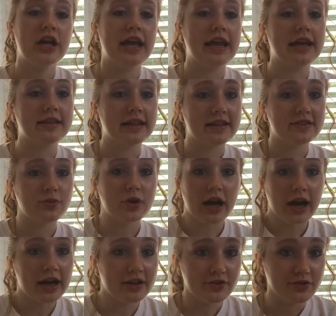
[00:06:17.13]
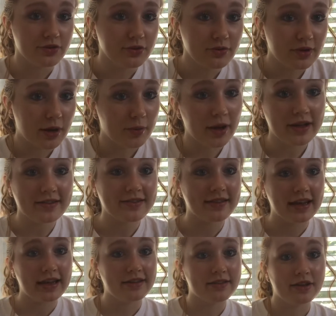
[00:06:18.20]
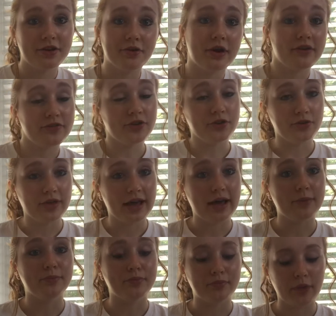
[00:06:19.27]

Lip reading: And that's what I do. I'm not saying that you have to do that.